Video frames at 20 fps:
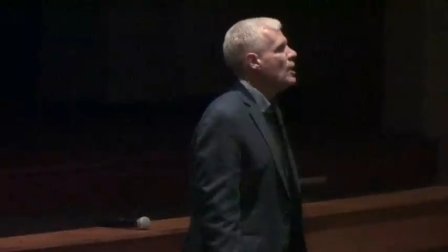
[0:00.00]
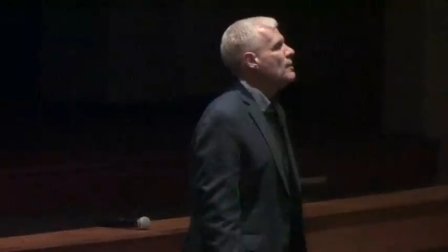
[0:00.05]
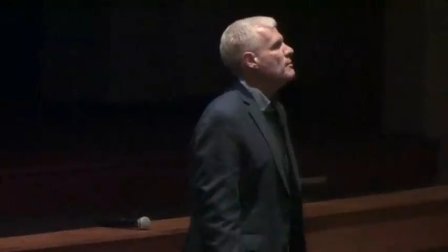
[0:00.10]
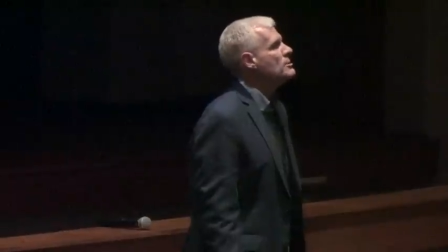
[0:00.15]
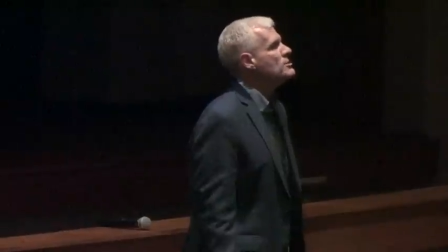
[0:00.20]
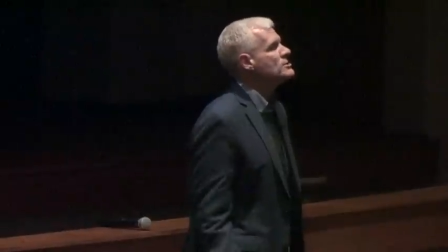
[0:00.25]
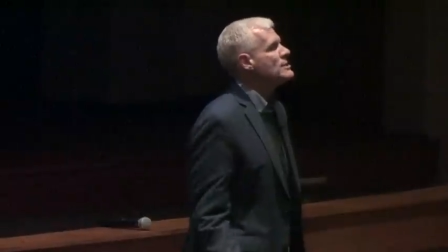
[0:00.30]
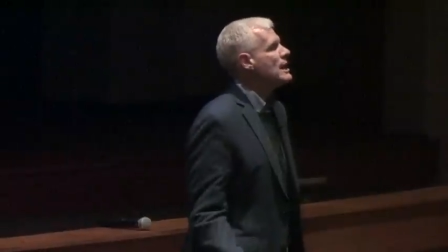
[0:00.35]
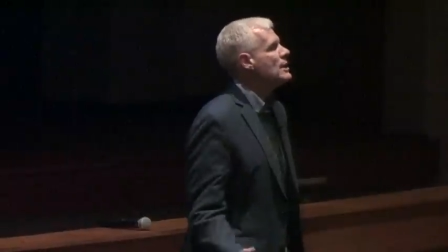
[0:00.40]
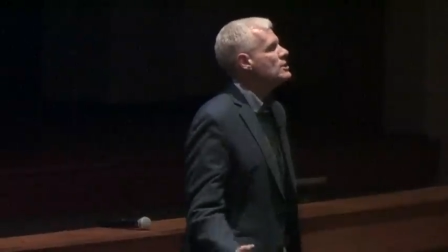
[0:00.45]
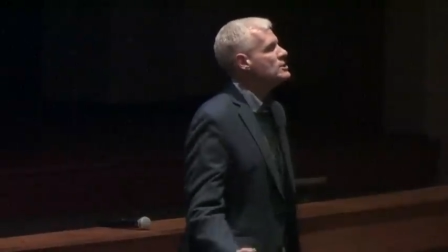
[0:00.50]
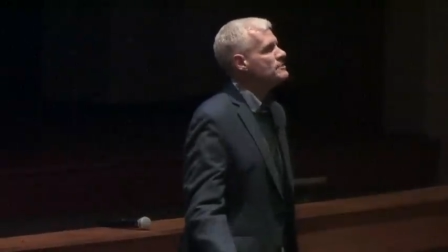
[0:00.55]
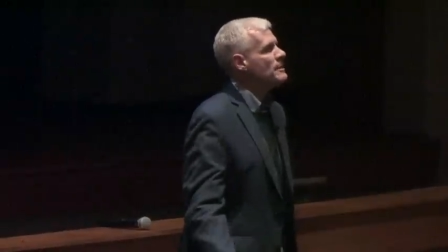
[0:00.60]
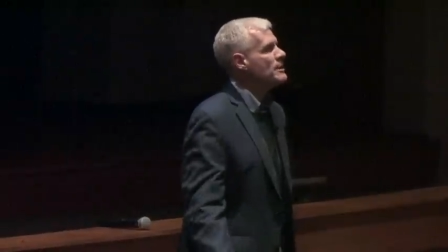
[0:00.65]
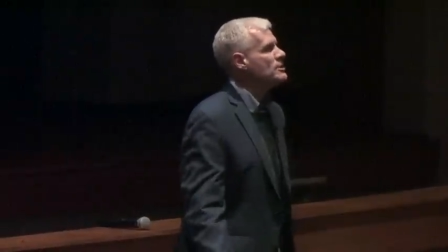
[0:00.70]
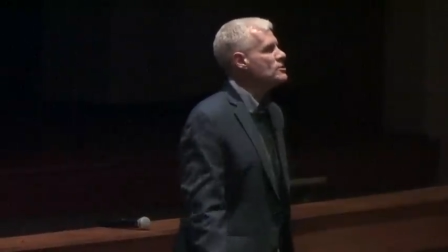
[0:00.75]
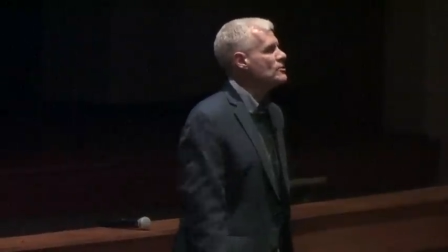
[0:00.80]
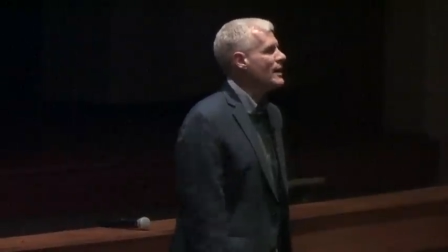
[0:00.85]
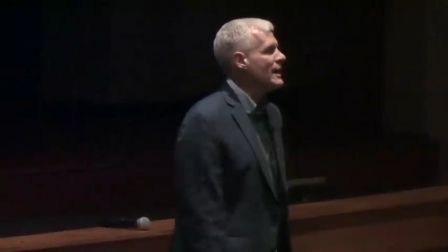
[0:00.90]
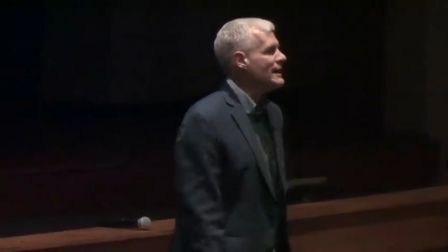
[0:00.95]
But
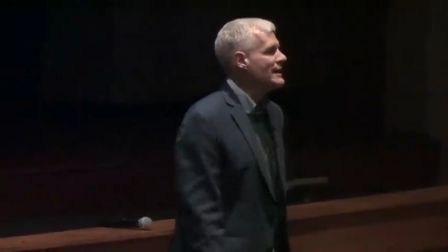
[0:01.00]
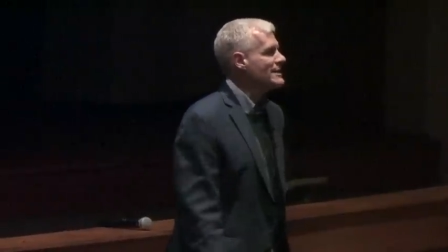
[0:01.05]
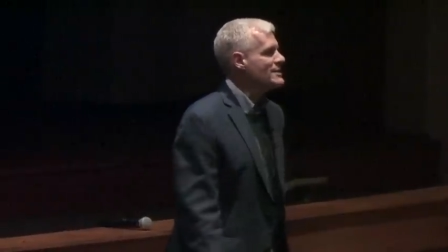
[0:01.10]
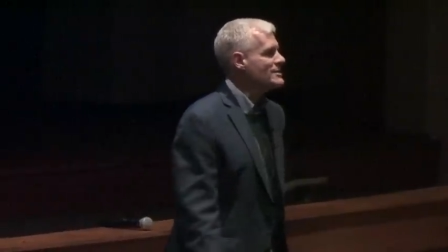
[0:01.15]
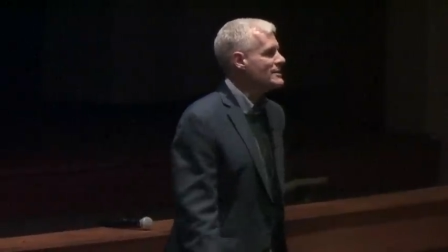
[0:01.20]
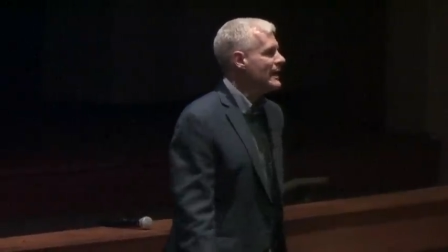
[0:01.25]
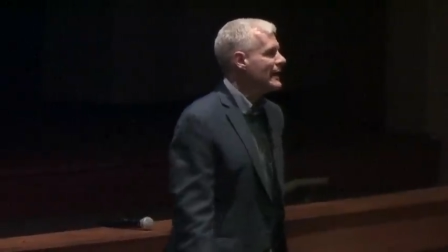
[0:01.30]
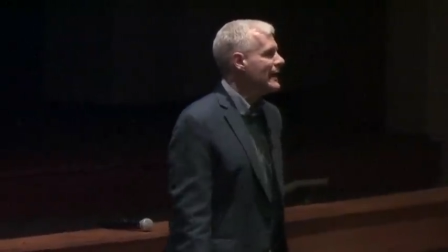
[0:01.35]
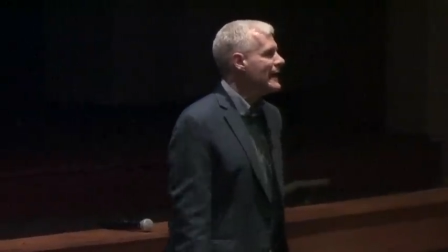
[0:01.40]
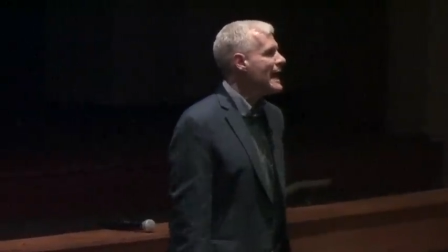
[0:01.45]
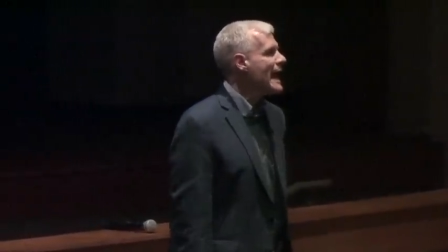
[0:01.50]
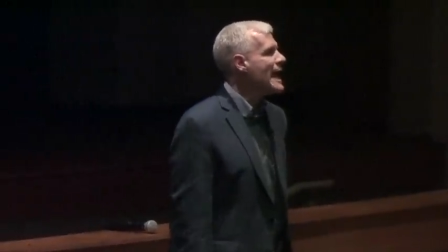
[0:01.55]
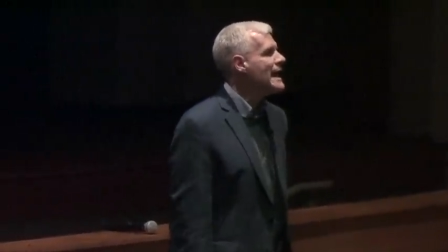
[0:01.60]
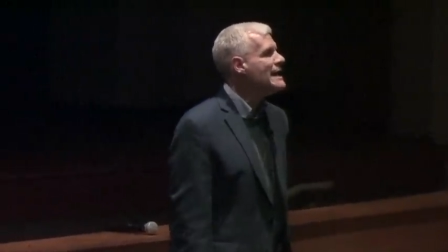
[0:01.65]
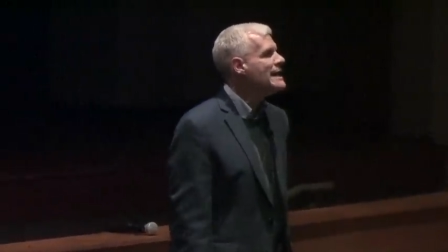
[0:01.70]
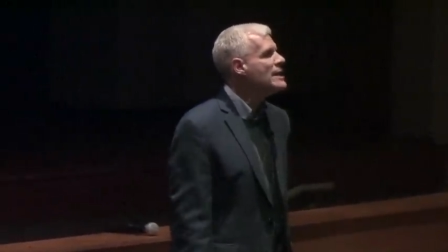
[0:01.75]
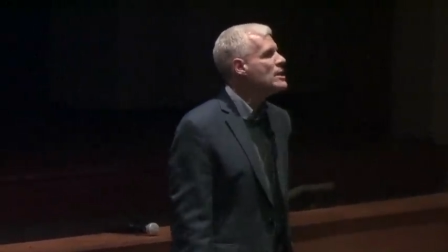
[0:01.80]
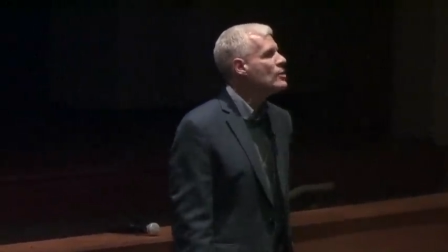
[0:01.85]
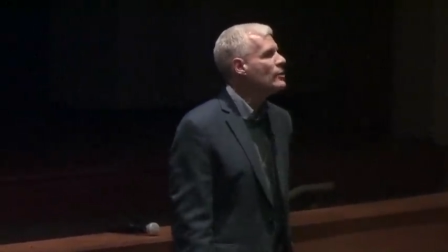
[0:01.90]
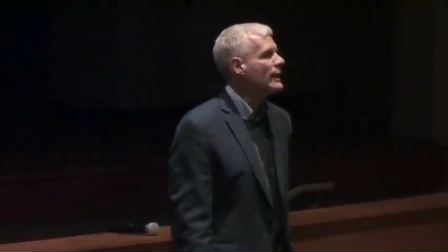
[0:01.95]
standards-based grading is taking
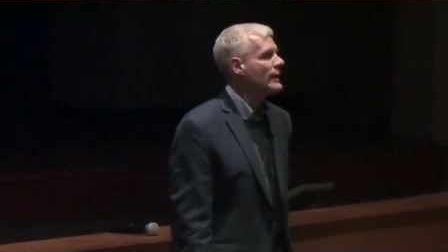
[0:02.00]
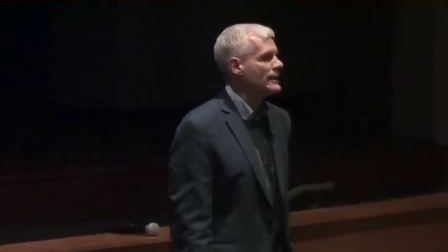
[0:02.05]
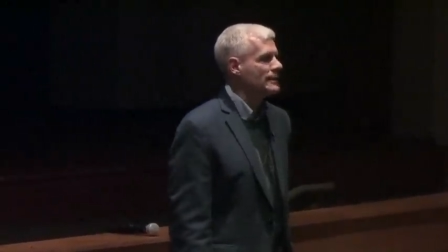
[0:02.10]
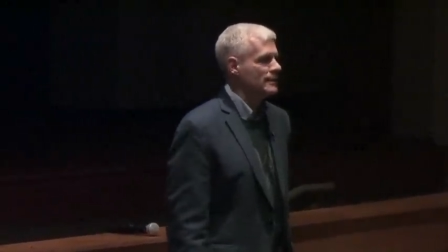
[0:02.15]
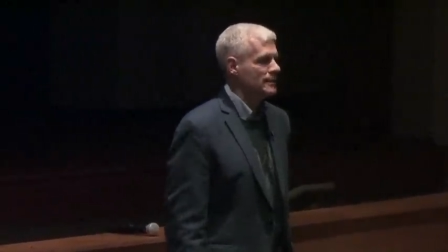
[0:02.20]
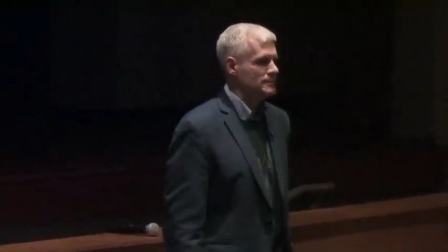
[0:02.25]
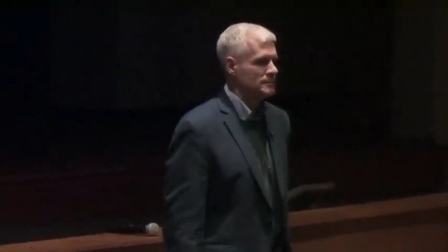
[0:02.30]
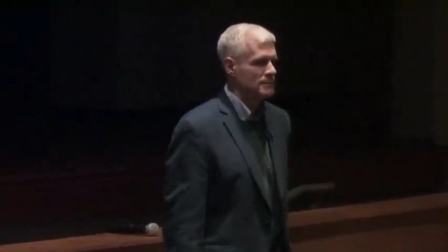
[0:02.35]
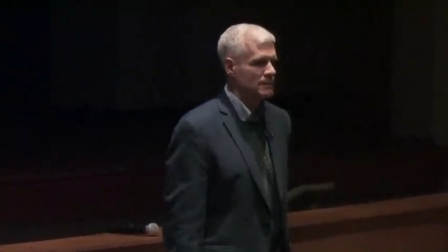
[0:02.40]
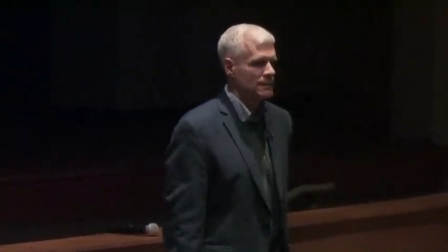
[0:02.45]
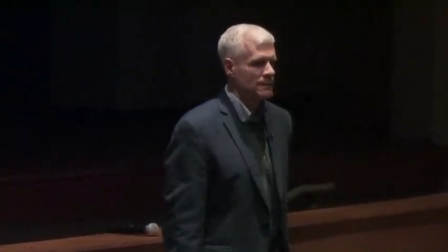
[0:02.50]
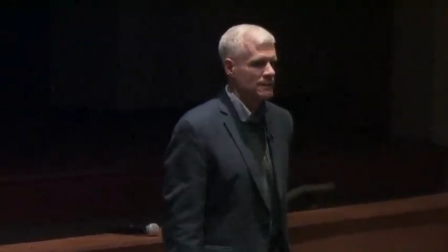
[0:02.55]
any curriculum,